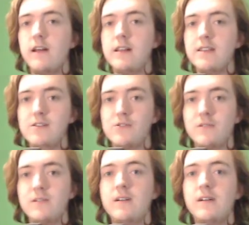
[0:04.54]
Hello,
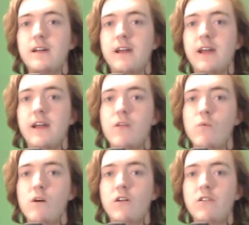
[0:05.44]
and
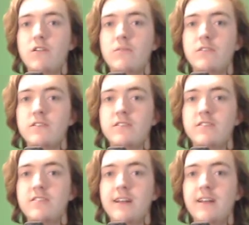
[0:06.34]
welcome to the
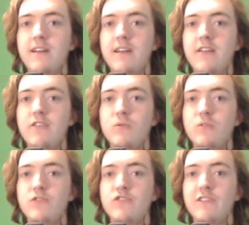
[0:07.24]
second
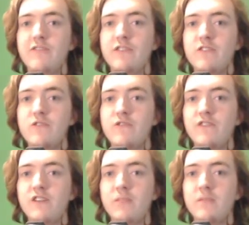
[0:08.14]
annual J4U
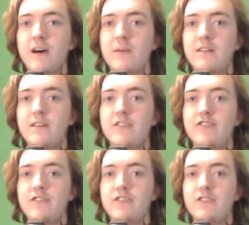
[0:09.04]
film
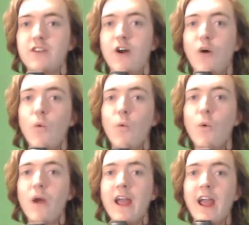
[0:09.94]
nominations.
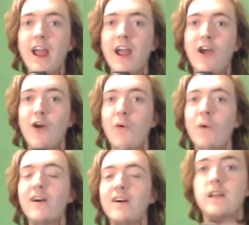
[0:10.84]
Wow!
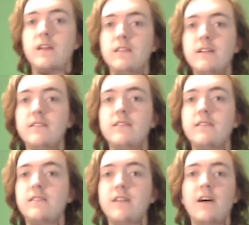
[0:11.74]

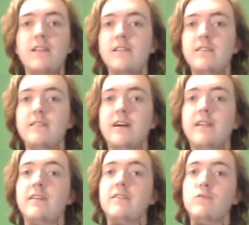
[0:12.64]
Let's not
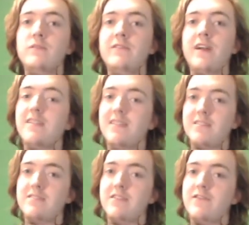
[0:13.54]
dilly-dally, because we've got a lot
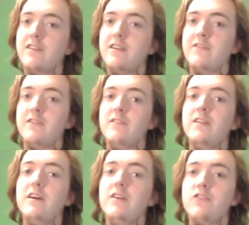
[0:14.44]
of stuff to cover.
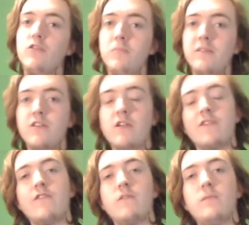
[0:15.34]
So we'll be starting
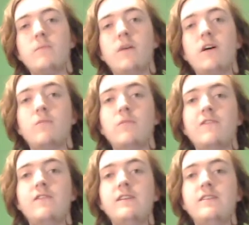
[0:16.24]
from the bottom with
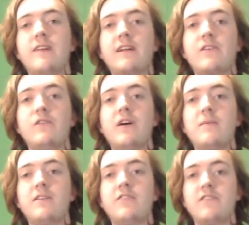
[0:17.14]
the technical
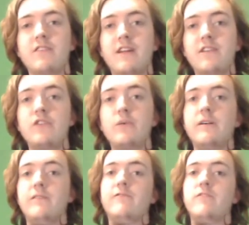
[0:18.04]
nominations and
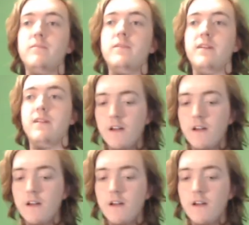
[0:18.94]
going from there.